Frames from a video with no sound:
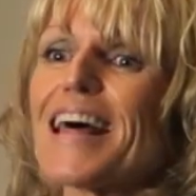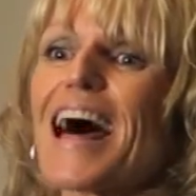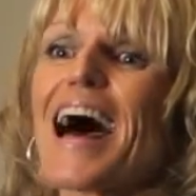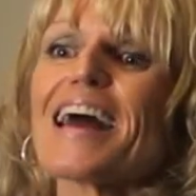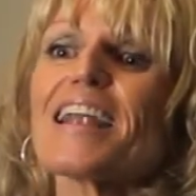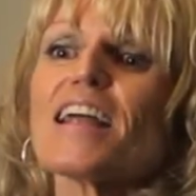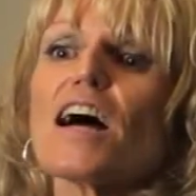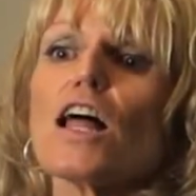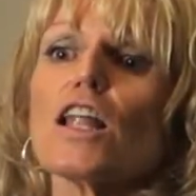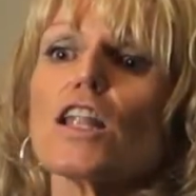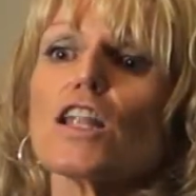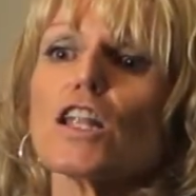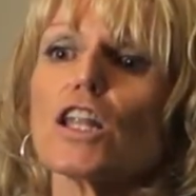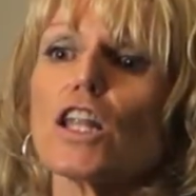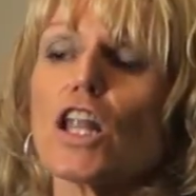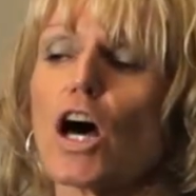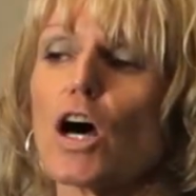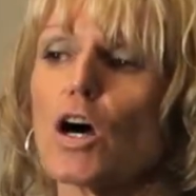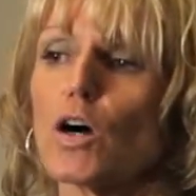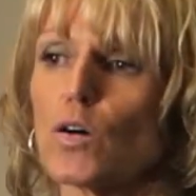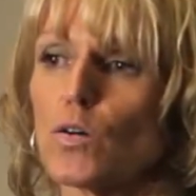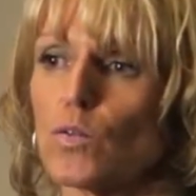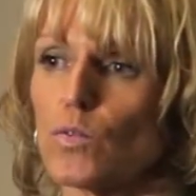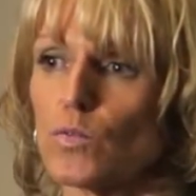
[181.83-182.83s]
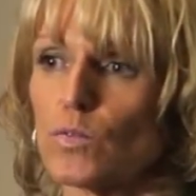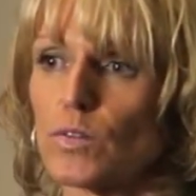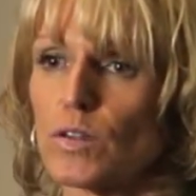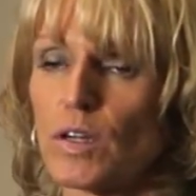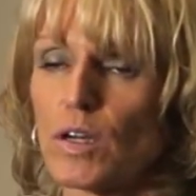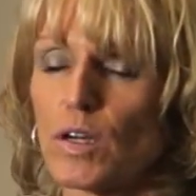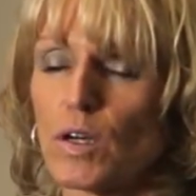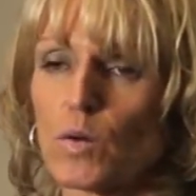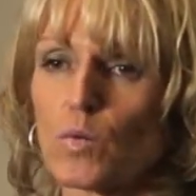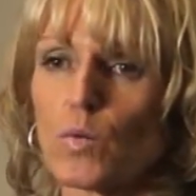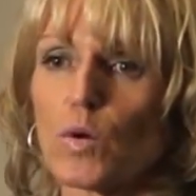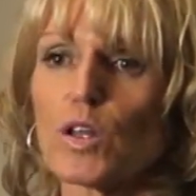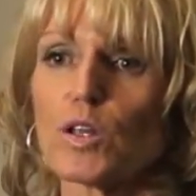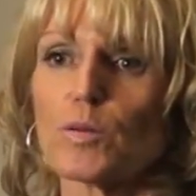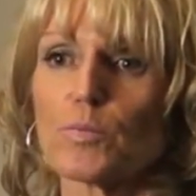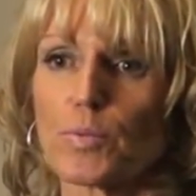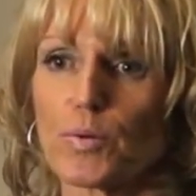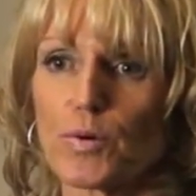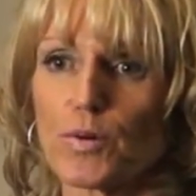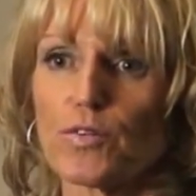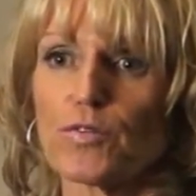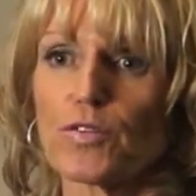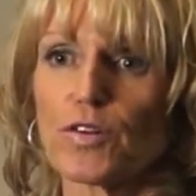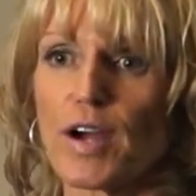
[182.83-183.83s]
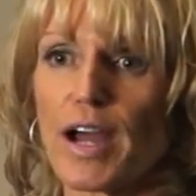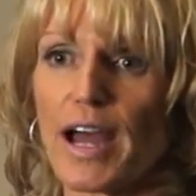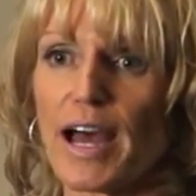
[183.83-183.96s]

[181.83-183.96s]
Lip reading: That alone will improve your